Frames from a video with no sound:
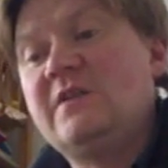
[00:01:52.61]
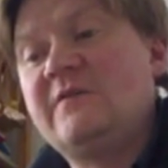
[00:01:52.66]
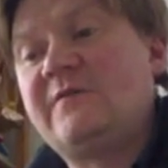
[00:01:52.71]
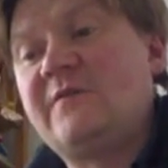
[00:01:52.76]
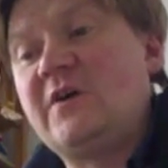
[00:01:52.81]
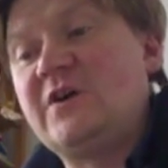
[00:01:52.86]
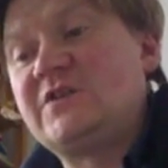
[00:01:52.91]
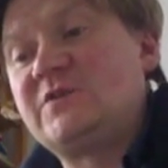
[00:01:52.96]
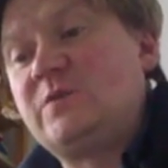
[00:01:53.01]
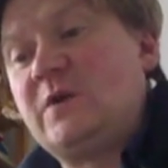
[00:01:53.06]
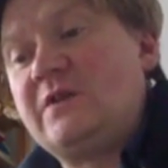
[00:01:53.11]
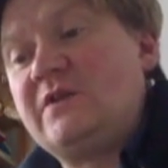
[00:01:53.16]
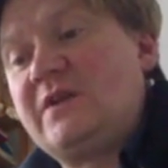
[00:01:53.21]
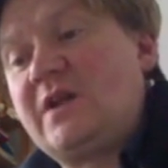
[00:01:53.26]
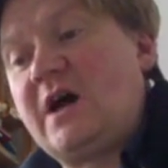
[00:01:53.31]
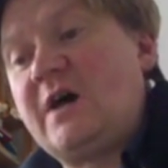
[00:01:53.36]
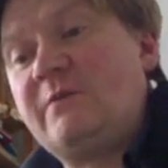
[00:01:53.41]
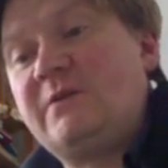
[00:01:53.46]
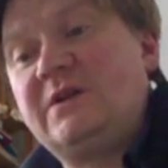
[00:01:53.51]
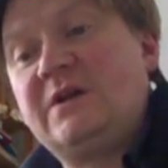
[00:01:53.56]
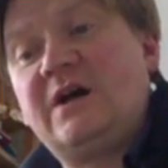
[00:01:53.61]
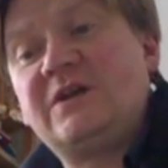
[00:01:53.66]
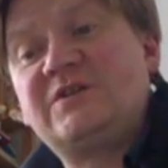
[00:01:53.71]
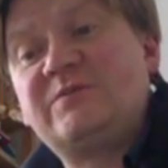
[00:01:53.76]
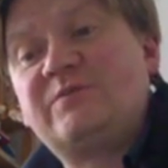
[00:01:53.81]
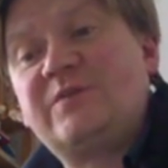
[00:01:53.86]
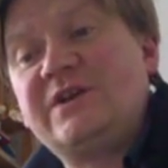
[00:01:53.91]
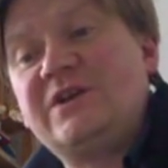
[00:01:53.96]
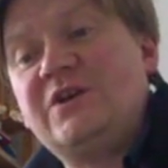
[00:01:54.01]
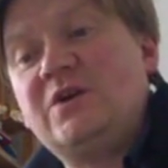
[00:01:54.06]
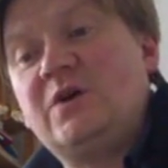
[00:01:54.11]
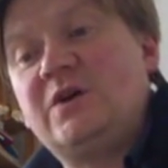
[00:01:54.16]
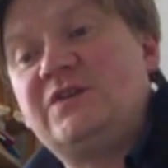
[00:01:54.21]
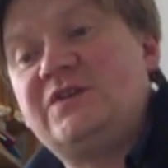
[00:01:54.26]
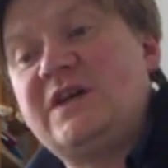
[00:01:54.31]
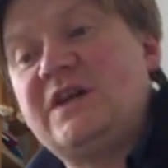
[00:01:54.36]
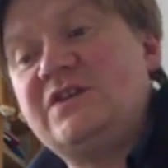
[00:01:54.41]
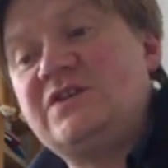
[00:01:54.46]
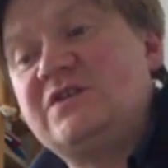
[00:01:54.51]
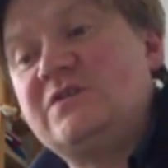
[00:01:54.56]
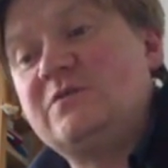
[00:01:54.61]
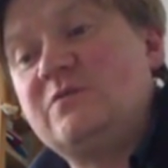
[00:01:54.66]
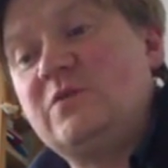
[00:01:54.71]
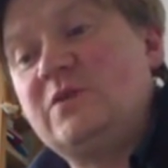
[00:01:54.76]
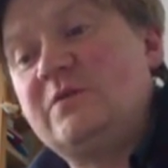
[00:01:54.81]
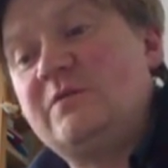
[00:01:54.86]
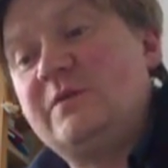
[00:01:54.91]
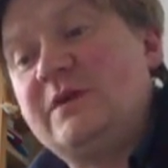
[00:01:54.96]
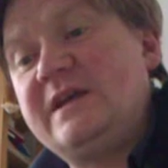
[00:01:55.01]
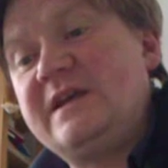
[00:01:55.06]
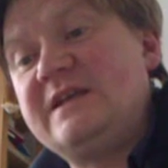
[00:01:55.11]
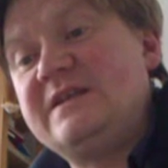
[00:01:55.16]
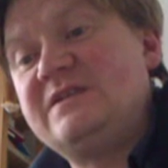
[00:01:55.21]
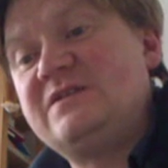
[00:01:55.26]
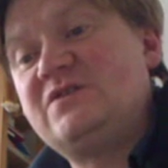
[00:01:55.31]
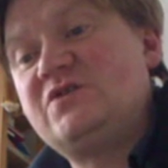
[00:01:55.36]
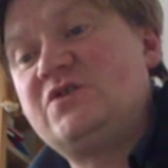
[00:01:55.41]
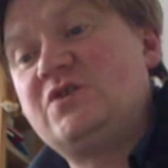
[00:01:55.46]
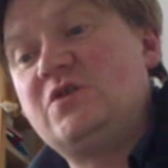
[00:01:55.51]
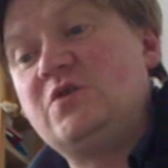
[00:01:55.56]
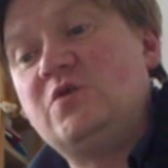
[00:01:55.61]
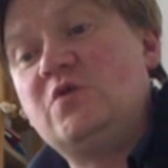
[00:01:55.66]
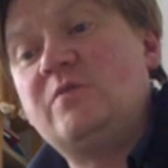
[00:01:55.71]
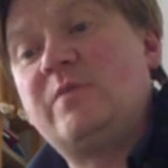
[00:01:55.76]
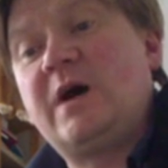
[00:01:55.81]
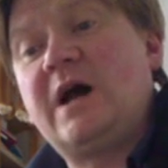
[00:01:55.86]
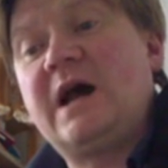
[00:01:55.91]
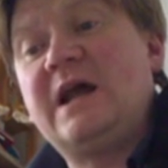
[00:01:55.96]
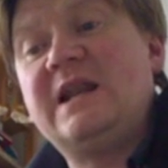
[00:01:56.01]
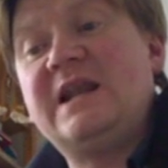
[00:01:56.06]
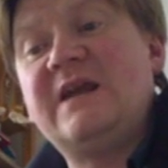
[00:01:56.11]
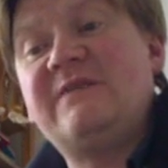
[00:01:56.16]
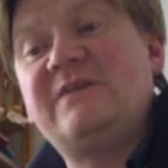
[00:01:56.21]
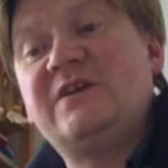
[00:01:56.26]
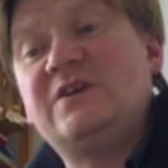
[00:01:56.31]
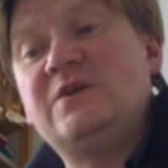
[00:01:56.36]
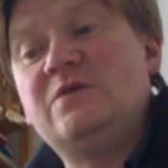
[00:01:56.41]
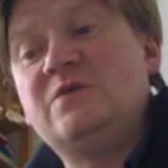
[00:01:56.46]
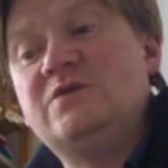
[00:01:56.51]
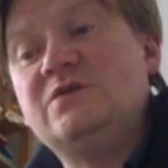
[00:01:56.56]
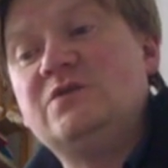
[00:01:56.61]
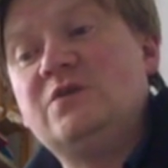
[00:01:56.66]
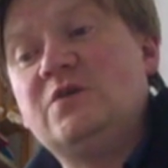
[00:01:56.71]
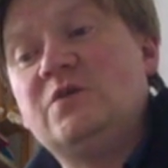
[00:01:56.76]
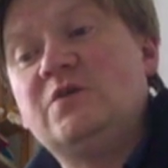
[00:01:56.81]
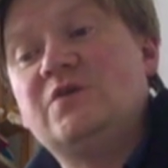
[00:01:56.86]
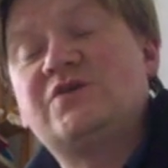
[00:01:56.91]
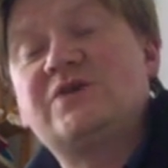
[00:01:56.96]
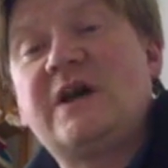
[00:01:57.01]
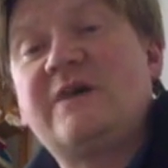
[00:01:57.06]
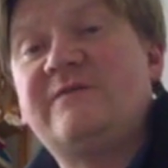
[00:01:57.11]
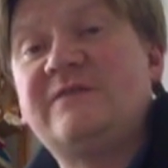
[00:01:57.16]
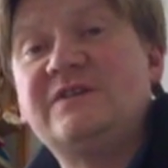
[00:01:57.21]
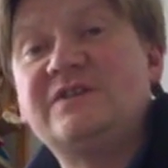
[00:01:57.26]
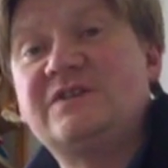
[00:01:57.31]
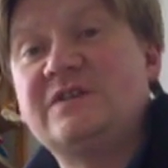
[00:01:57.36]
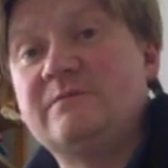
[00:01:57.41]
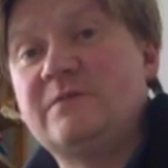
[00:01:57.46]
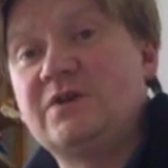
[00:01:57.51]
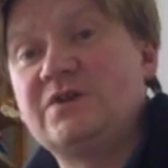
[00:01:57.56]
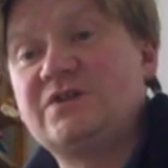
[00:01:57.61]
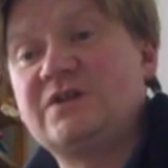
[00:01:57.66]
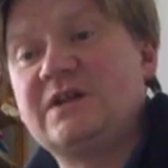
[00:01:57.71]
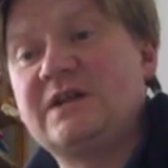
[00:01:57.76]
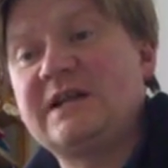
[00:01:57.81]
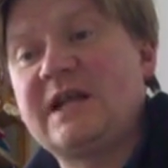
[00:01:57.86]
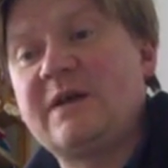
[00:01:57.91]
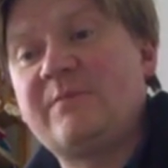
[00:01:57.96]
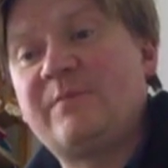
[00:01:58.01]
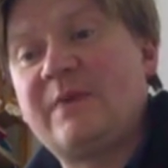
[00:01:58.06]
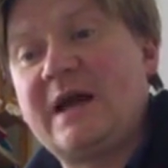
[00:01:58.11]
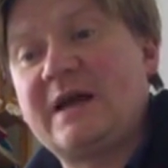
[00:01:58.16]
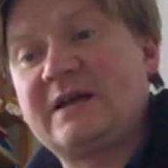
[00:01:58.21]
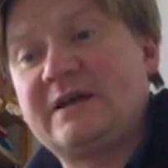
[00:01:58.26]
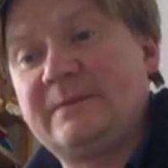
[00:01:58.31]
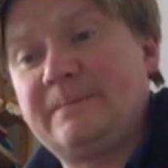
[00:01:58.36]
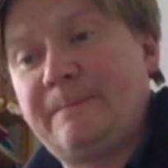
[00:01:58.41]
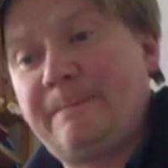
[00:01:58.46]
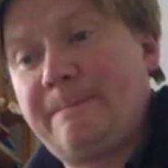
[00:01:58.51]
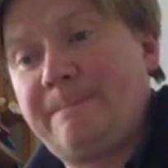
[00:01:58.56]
The first one that I would like to bring your attention is to Bayer Leverkusen, who are travelling to Mönchengladbach.